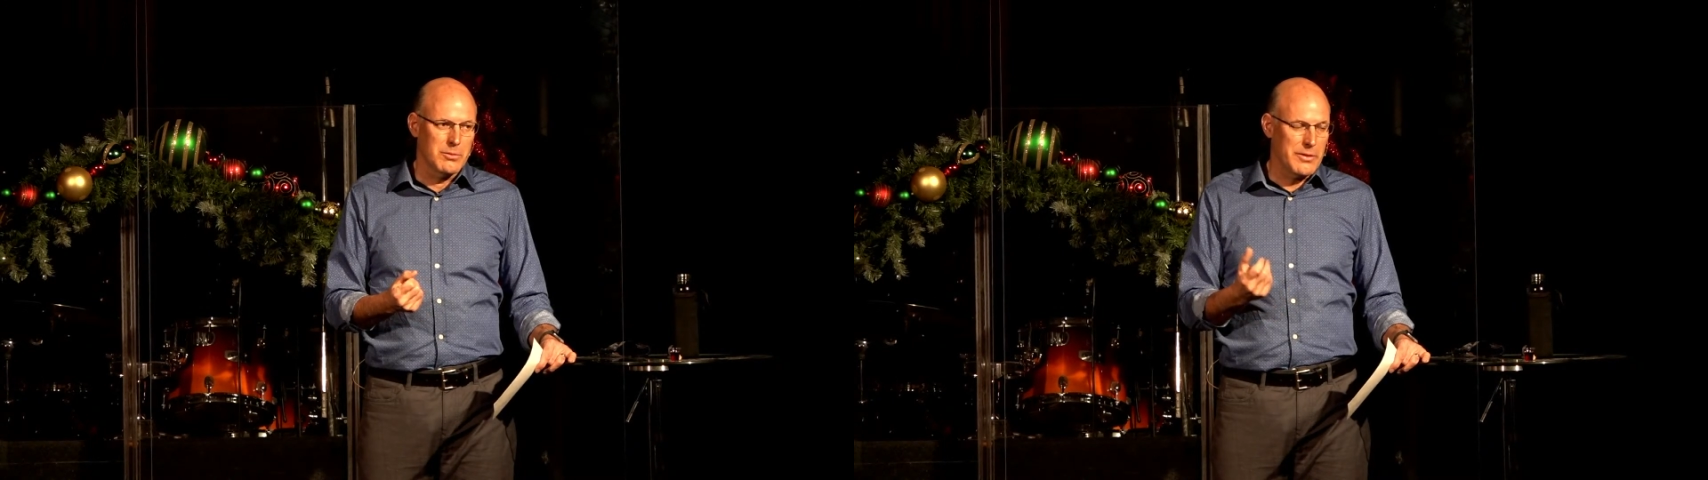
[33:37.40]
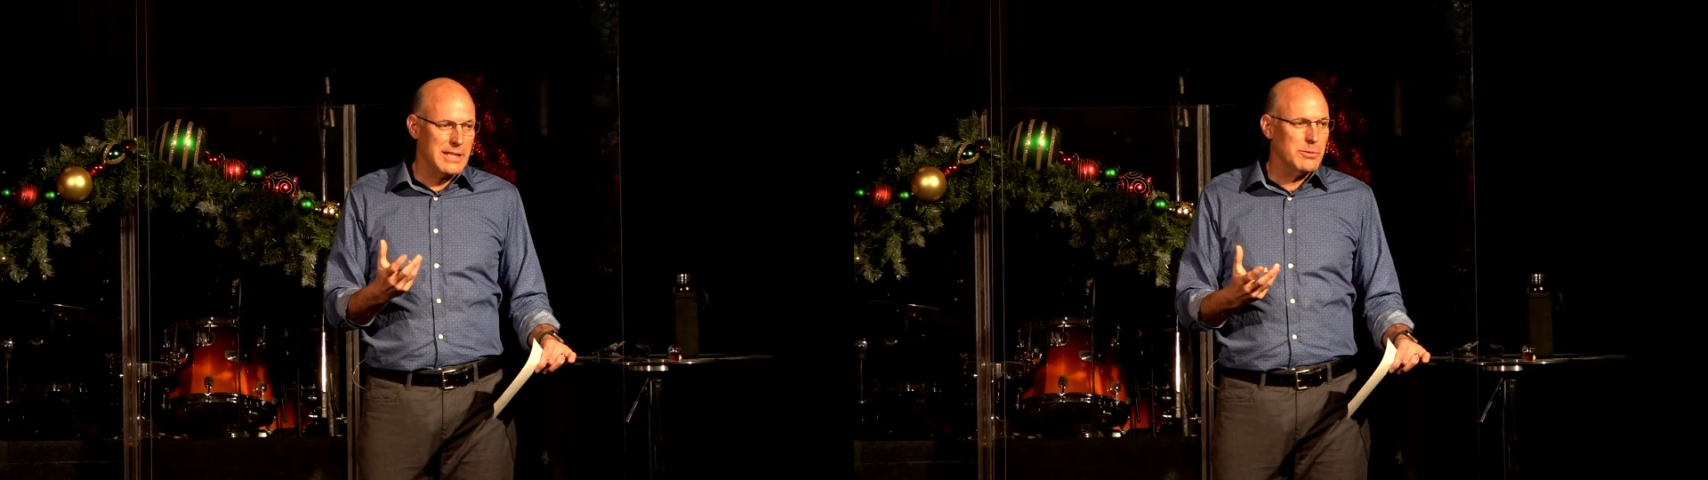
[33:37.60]

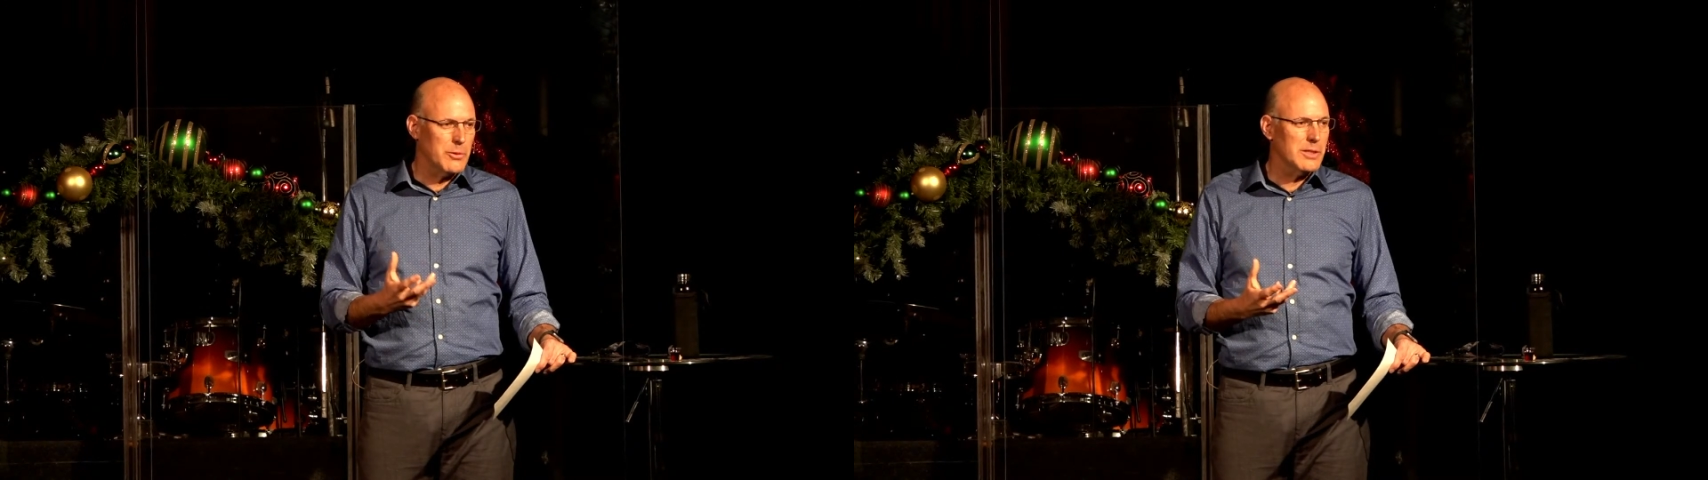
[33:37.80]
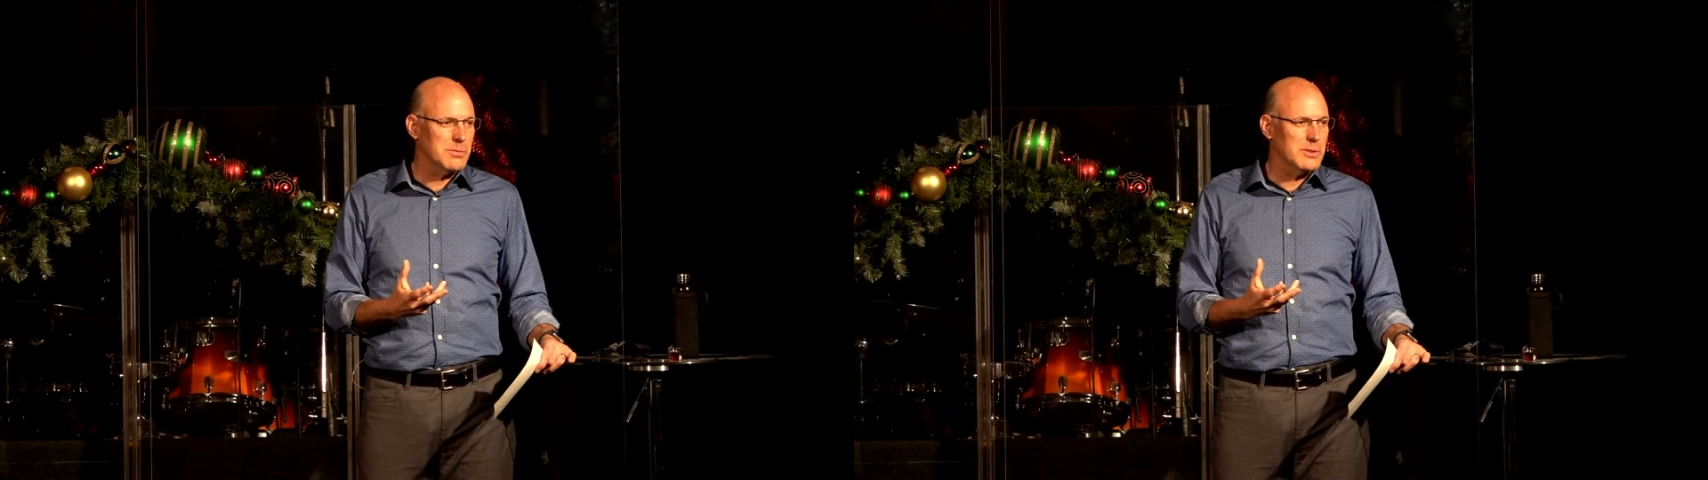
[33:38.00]
Well, that's what
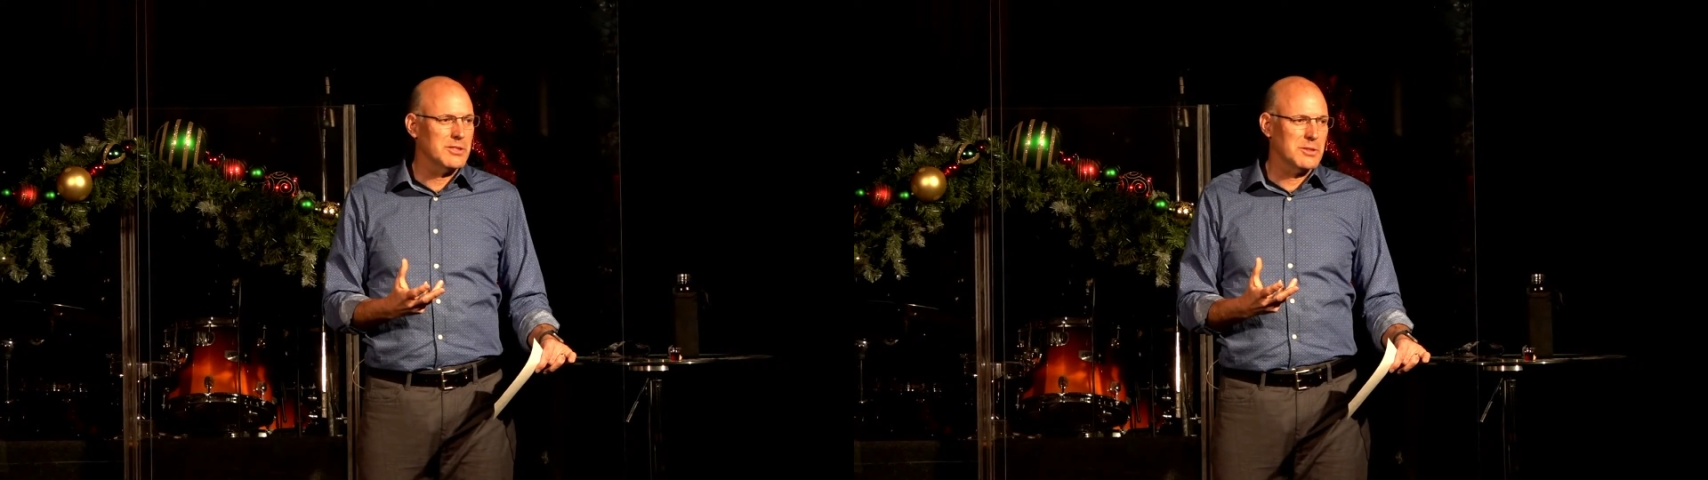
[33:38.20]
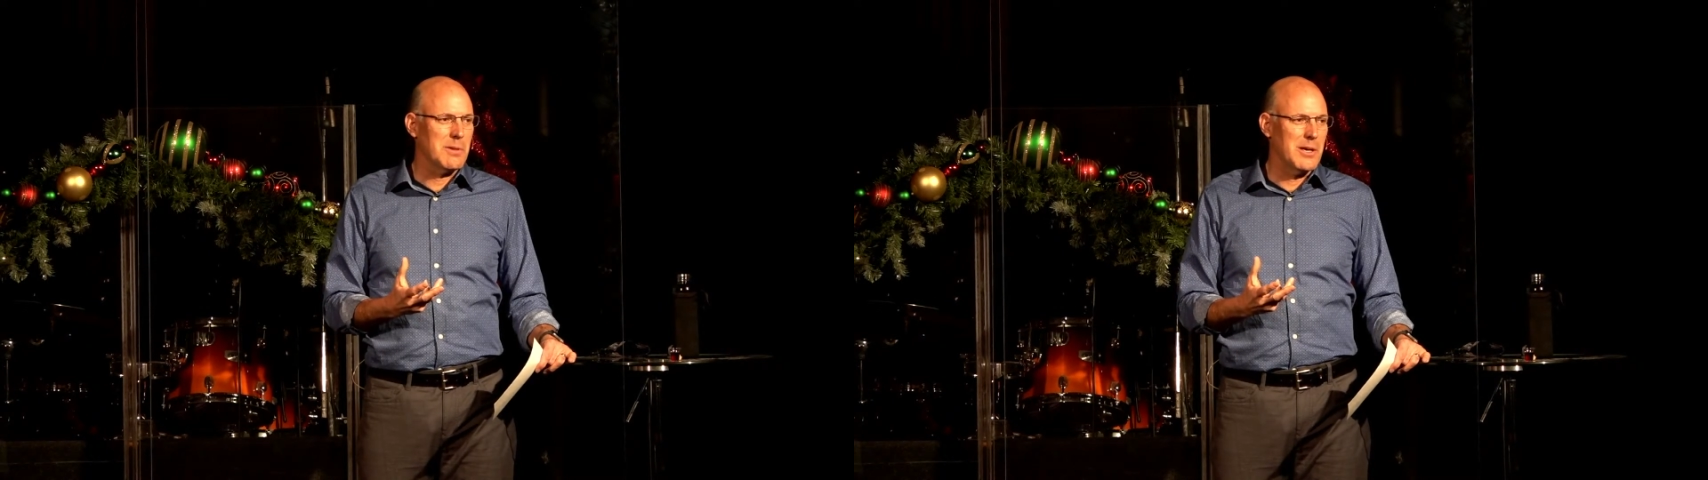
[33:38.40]
Christmas
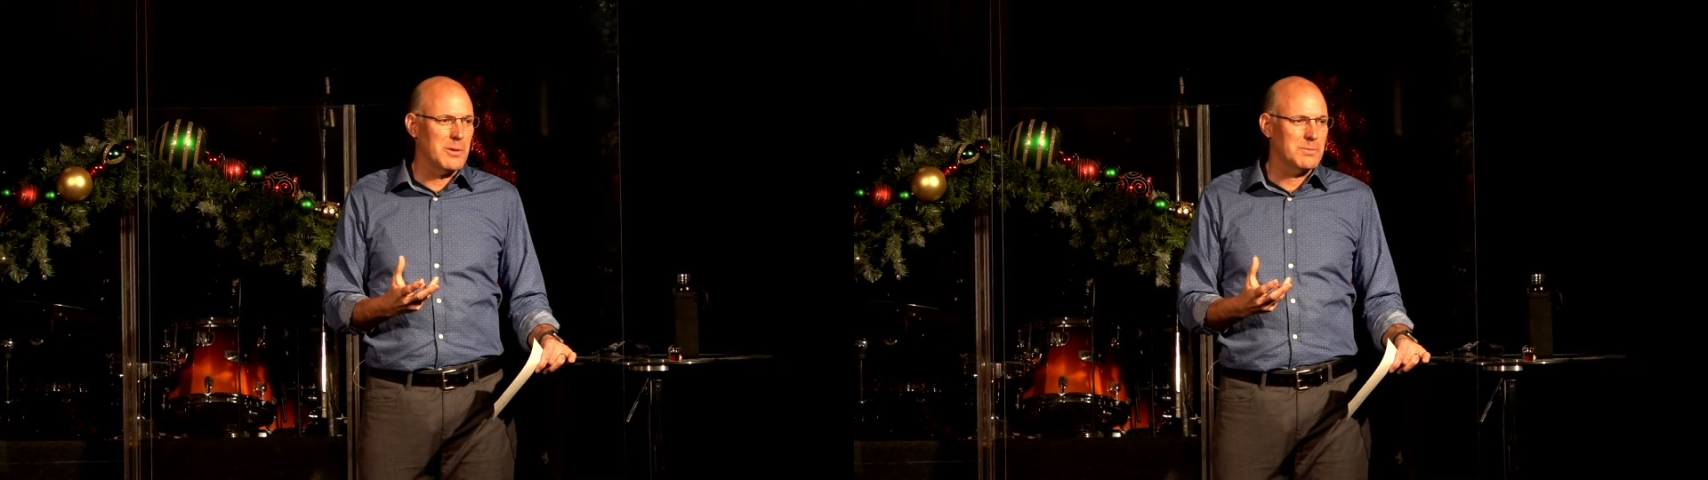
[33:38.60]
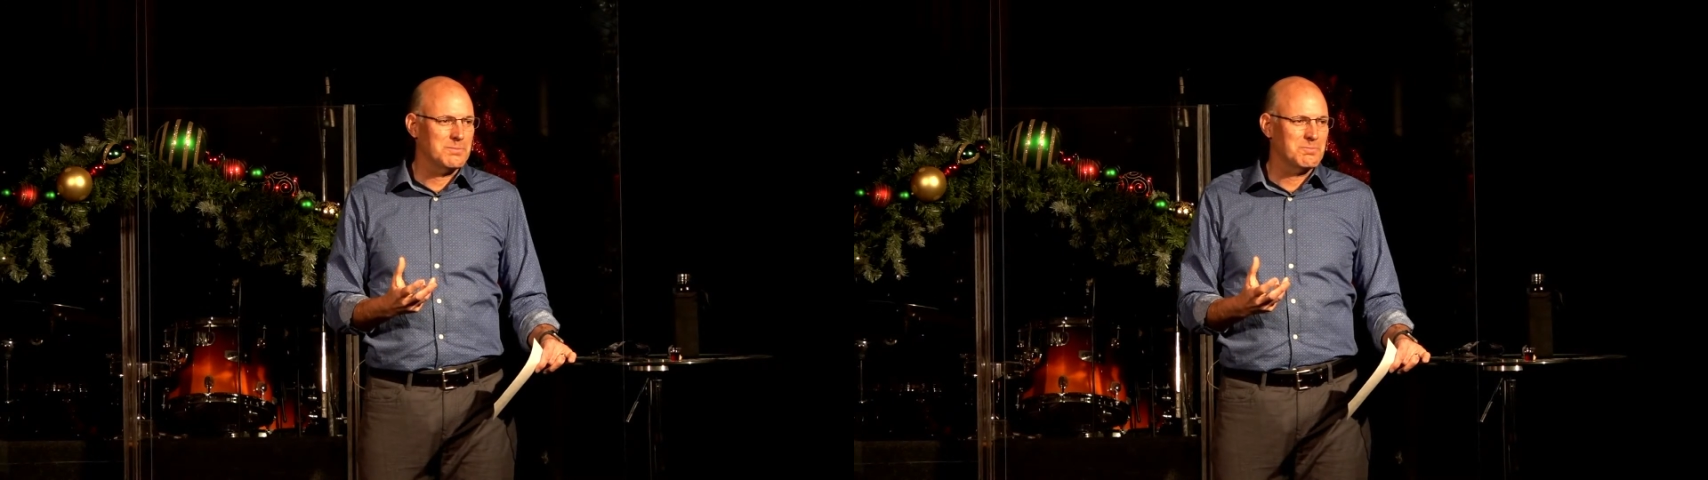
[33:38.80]
is about